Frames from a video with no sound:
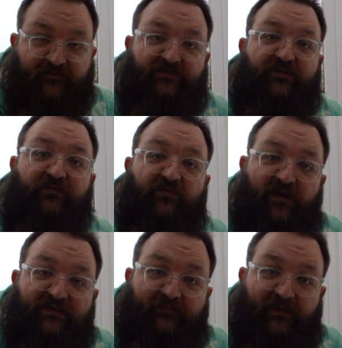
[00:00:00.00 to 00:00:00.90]
of tune
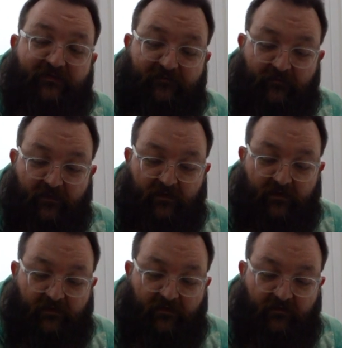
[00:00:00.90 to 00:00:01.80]
quite a bit.
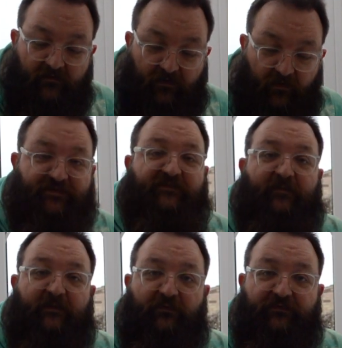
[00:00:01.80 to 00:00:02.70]
Lots of
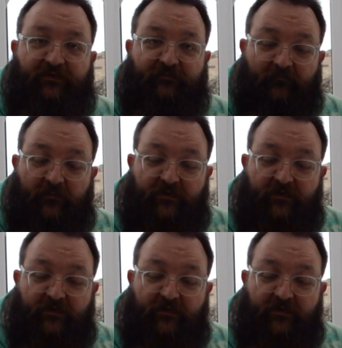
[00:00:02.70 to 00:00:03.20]
people do.